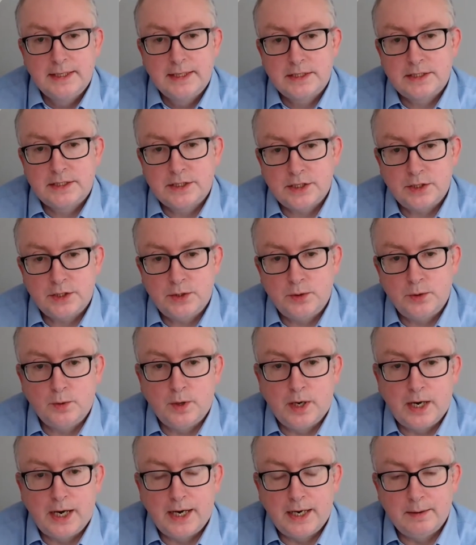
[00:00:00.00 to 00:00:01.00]
to
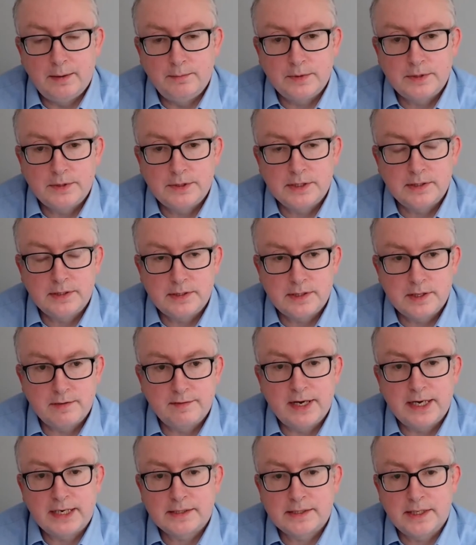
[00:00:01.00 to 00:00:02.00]
the
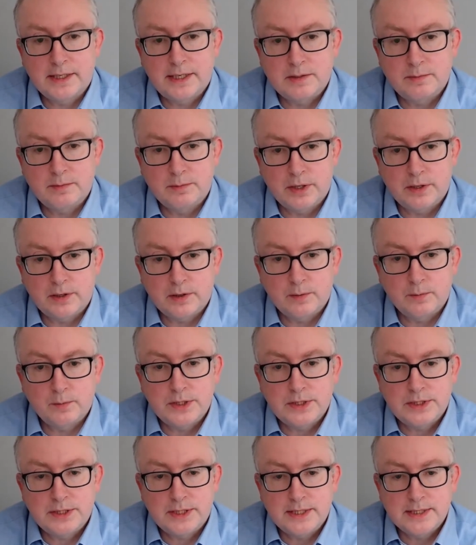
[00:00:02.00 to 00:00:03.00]
vaccination program,
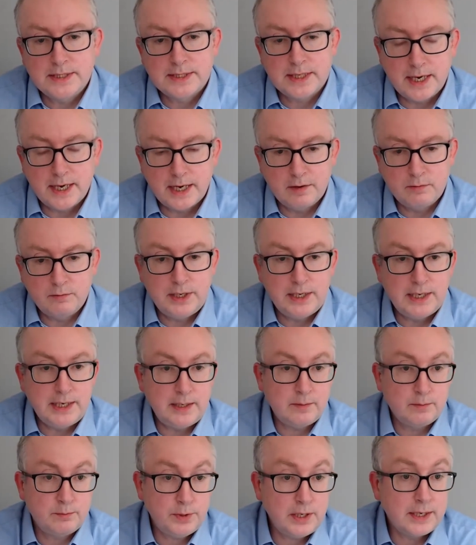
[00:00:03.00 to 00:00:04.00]
which is really
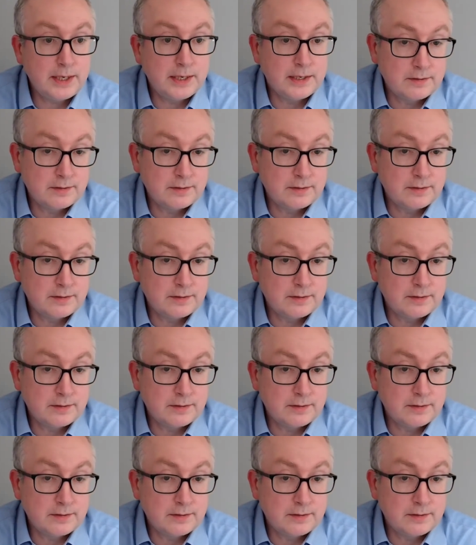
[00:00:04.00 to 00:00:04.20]
brilliant.